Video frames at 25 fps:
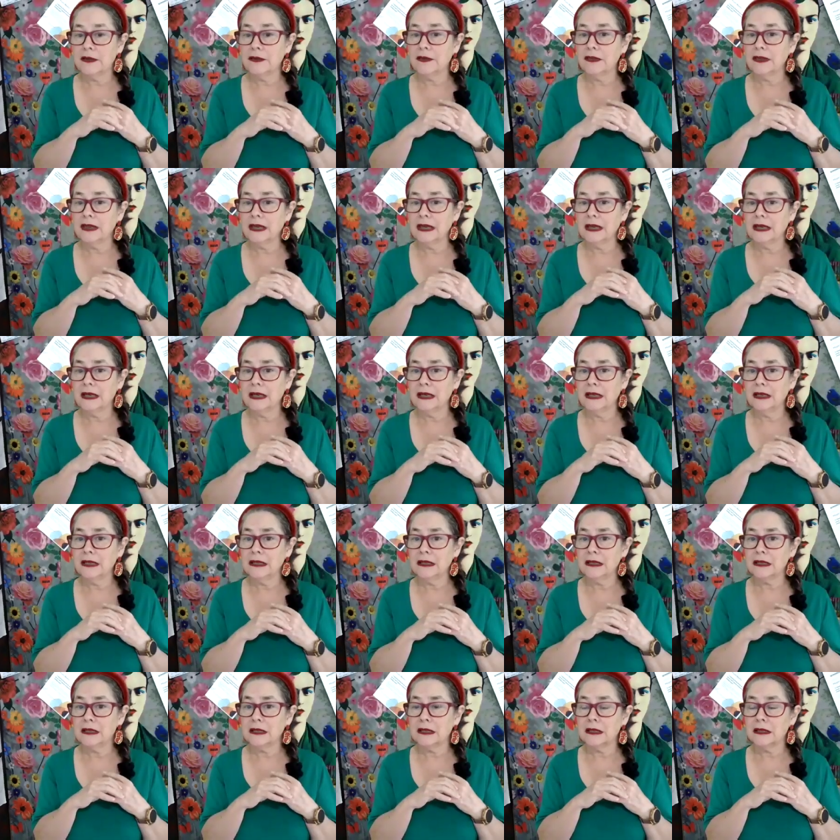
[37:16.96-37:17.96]
that there
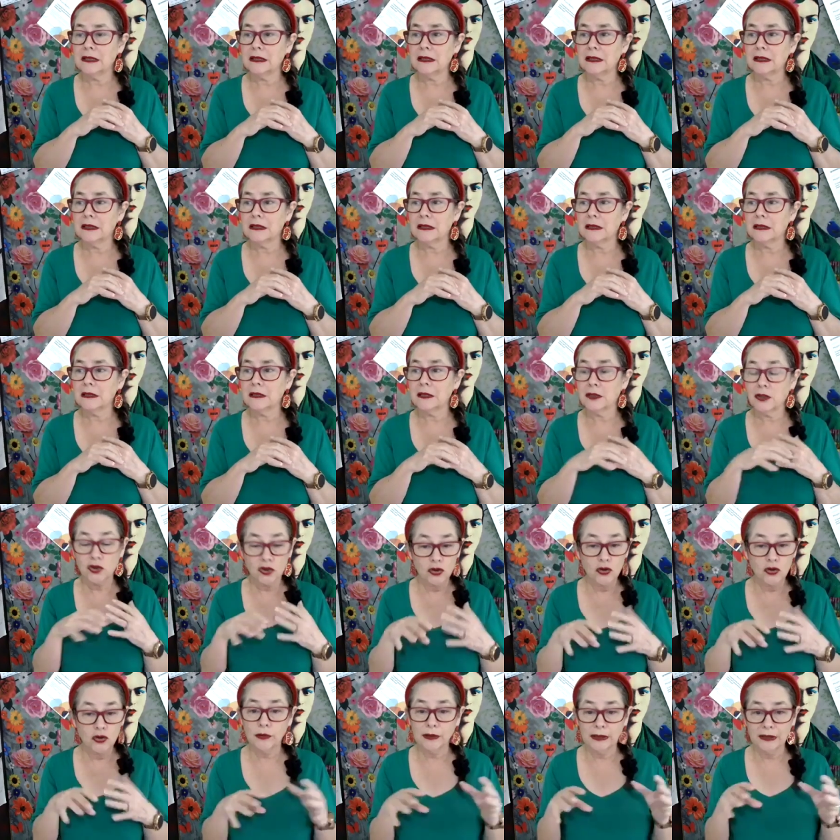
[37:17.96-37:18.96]
is the
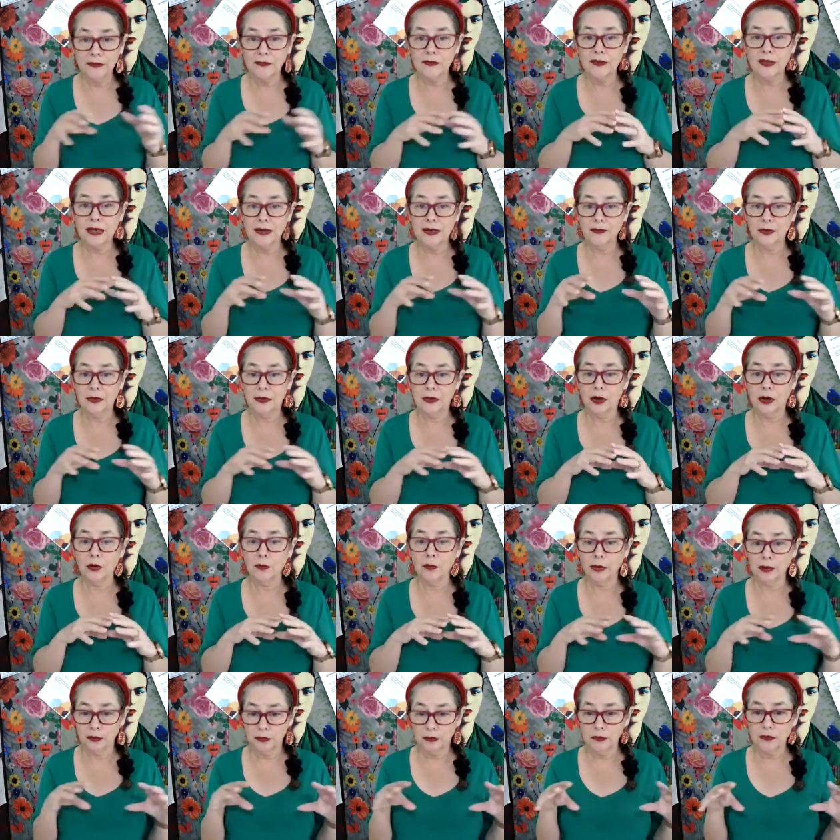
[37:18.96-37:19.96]
story of David
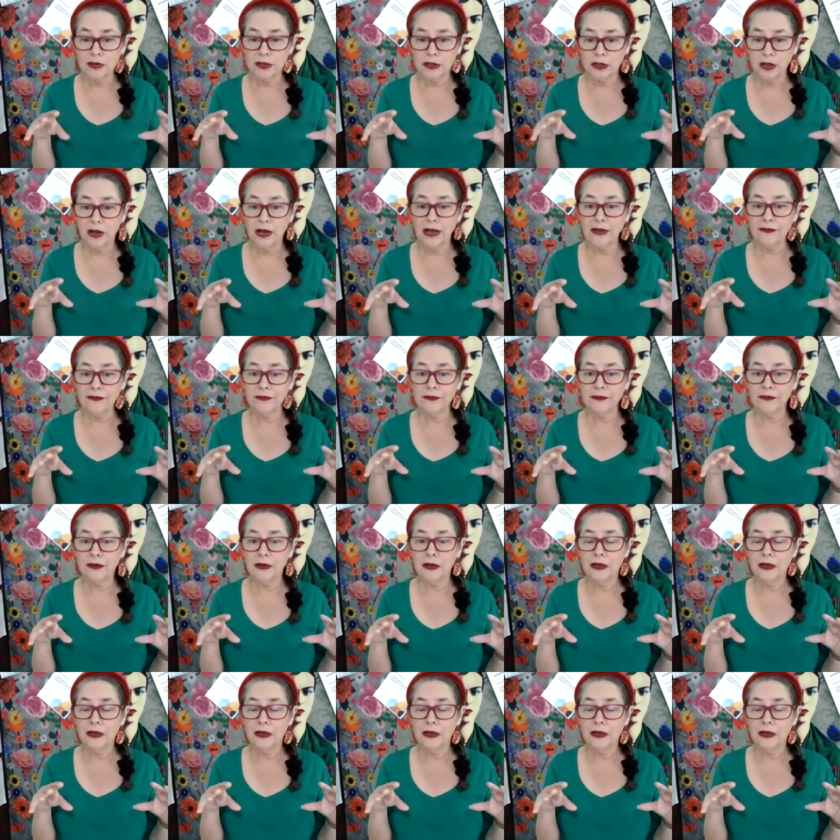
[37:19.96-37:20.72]
Gulpilil's life